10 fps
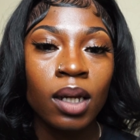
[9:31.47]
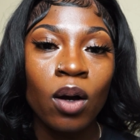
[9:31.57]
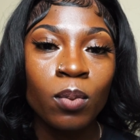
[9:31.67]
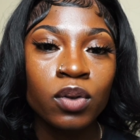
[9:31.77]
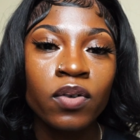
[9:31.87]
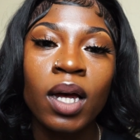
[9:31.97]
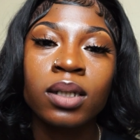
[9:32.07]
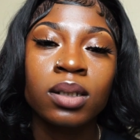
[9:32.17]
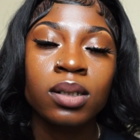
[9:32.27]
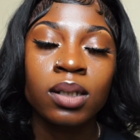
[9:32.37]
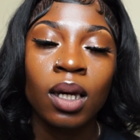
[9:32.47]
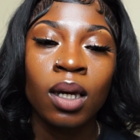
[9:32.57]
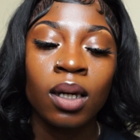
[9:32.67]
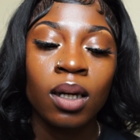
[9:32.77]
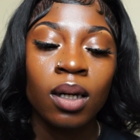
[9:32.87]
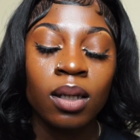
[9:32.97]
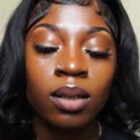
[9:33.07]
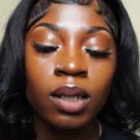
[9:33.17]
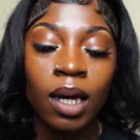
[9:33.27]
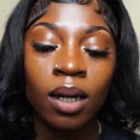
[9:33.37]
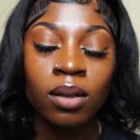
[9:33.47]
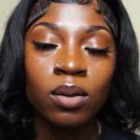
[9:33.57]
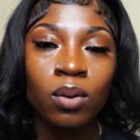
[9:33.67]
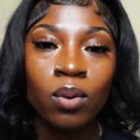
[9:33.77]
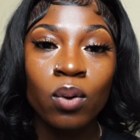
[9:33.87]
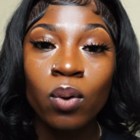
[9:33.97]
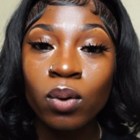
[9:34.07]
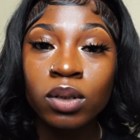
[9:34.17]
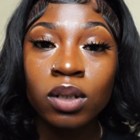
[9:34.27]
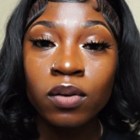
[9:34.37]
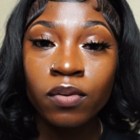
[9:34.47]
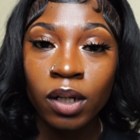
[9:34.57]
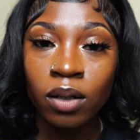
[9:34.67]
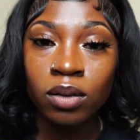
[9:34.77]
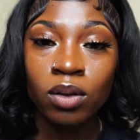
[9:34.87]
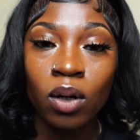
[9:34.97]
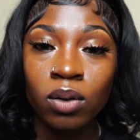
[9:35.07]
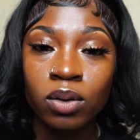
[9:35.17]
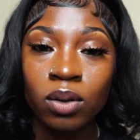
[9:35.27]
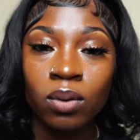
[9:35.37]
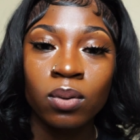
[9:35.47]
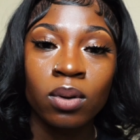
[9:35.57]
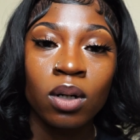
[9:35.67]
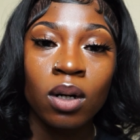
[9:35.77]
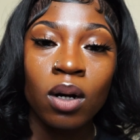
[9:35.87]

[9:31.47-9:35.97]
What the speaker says: I almost forgot to say that CourseCareers also